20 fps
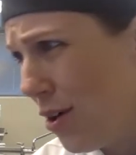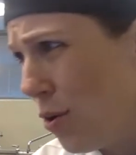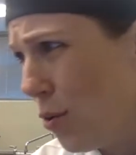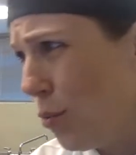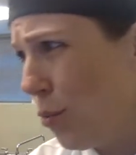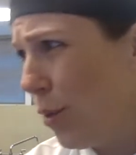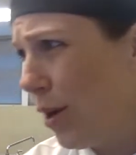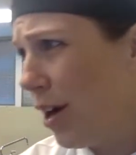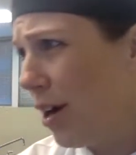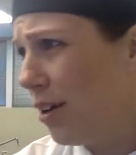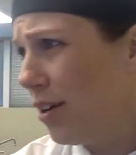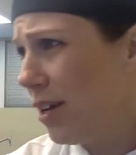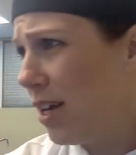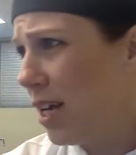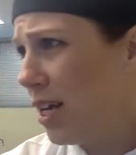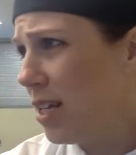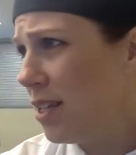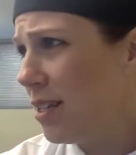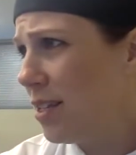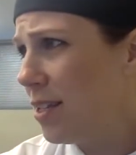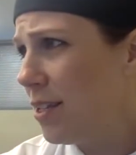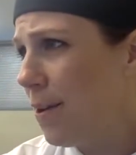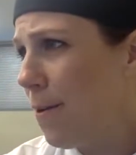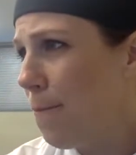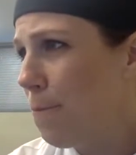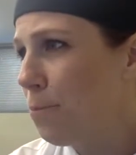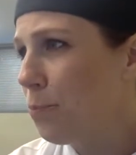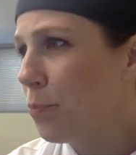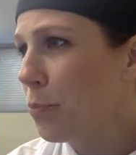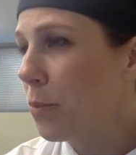Weirdness.
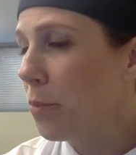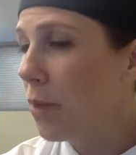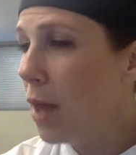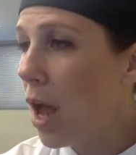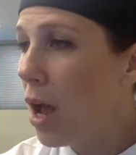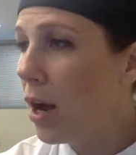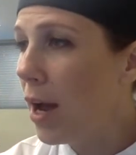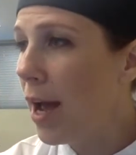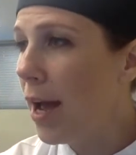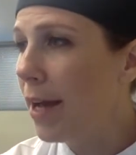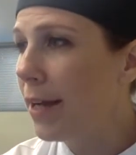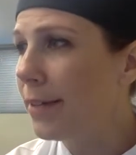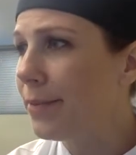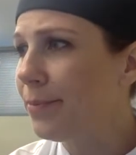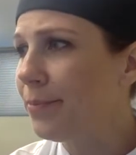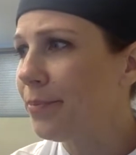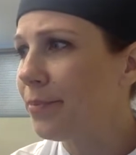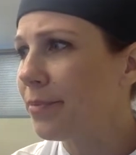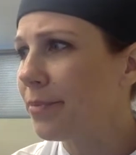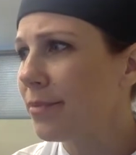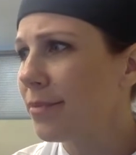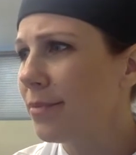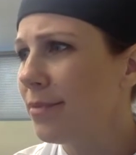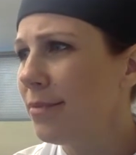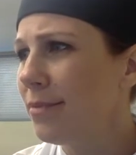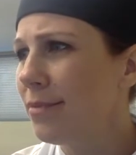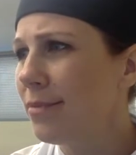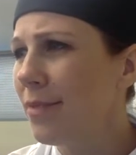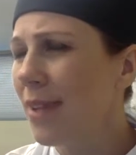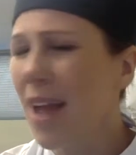Okay.
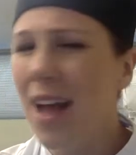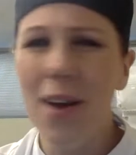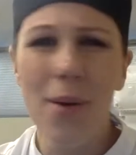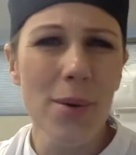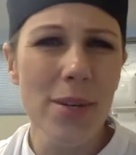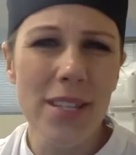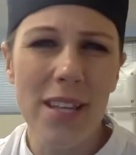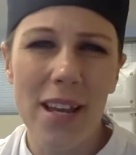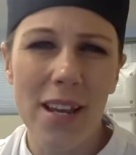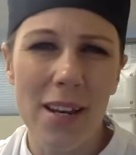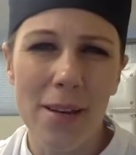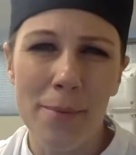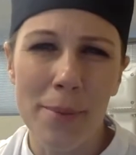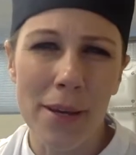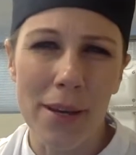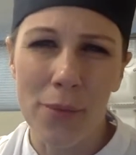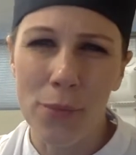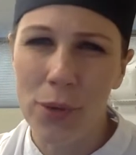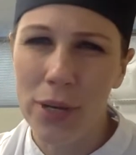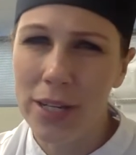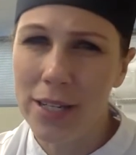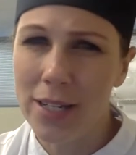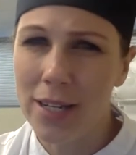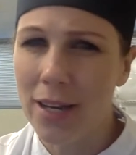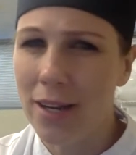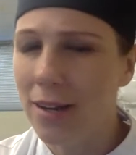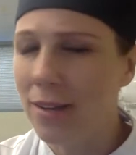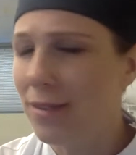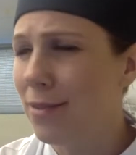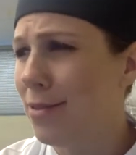I always hated being winked
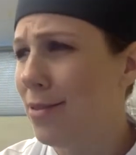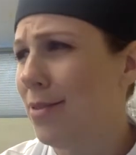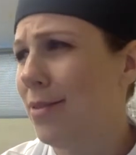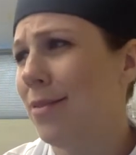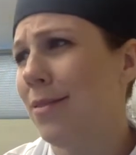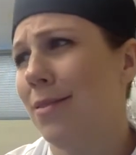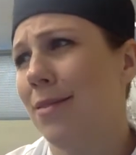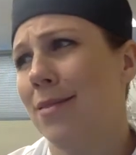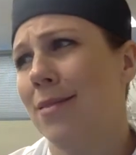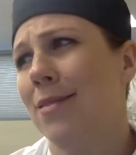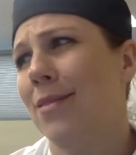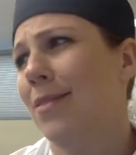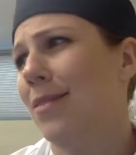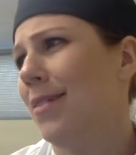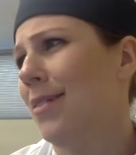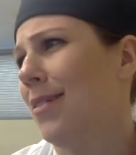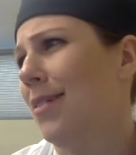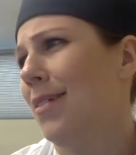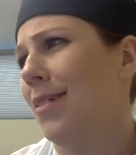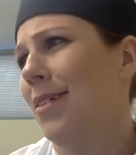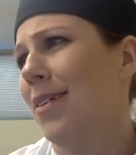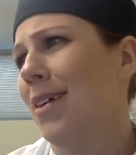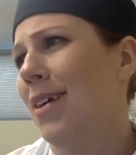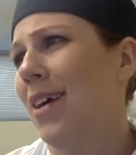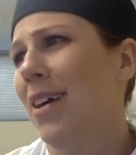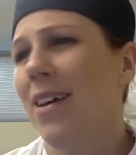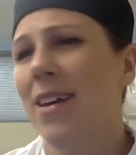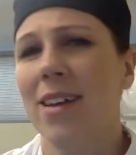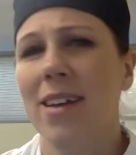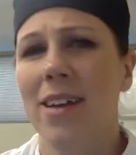at.
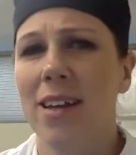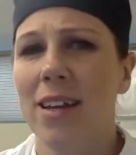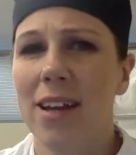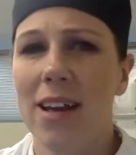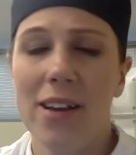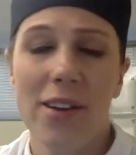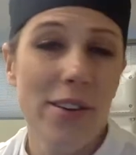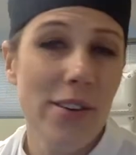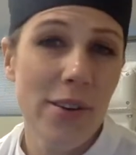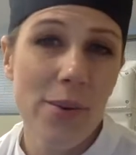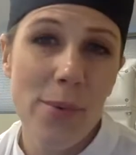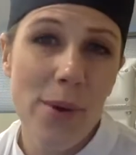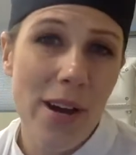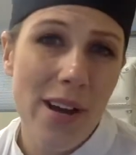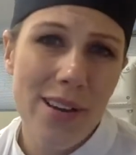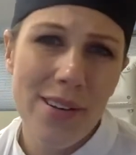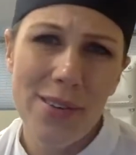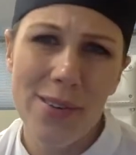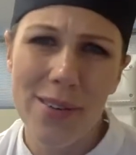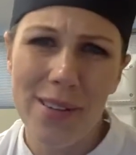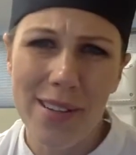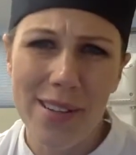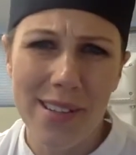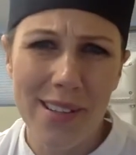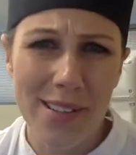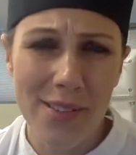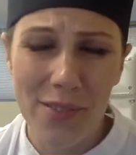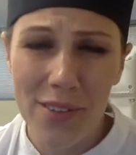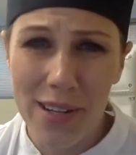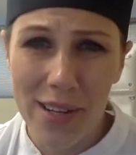And I don't know why I do it in
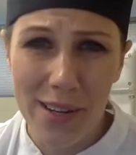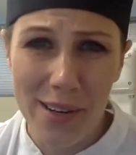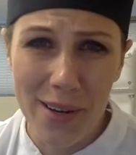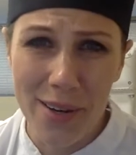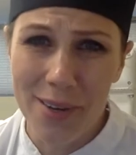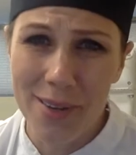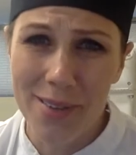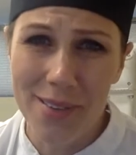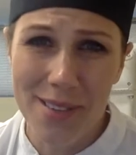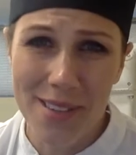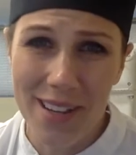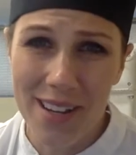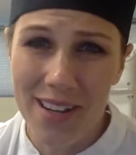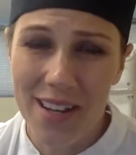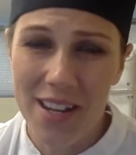these videos.